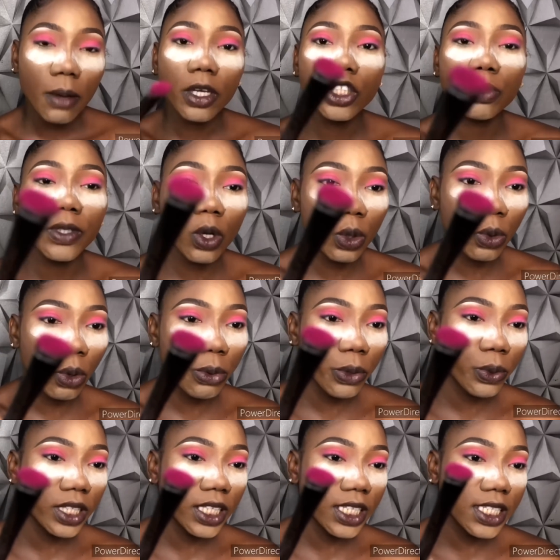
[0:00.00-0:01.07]
So next
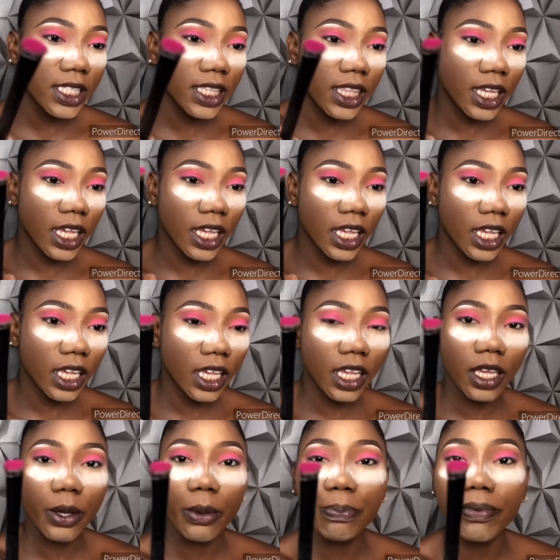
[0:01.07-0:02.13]
I'm smudging
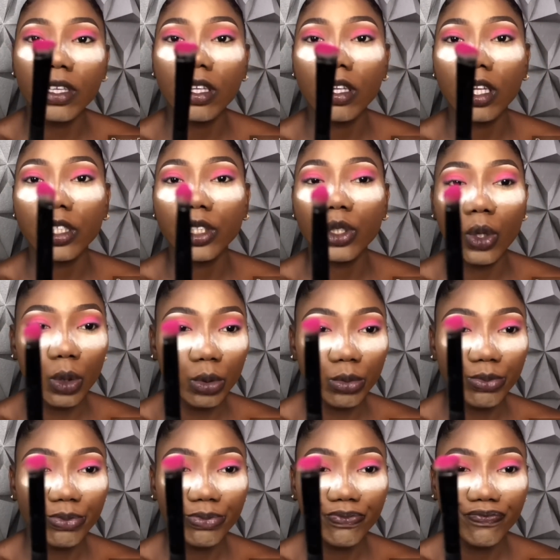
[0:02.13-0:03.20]
this same
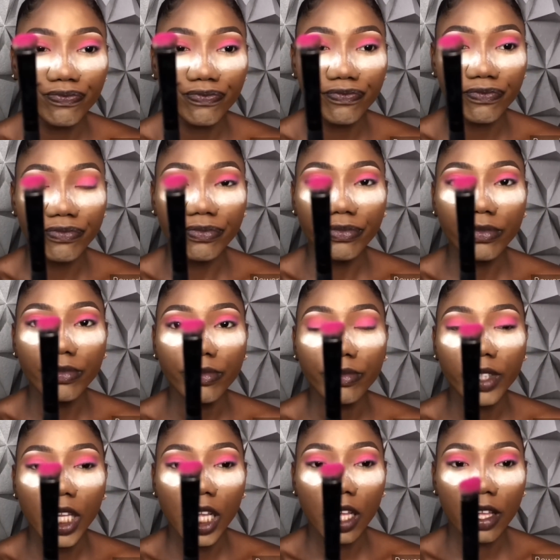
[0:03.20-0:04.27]
color I use on my
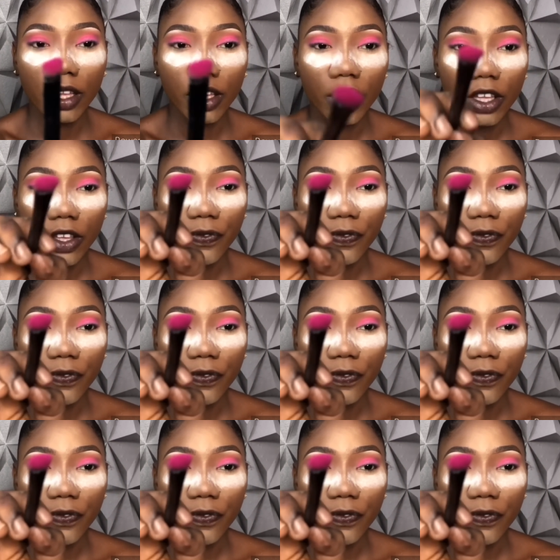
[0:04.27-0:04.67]
eyelid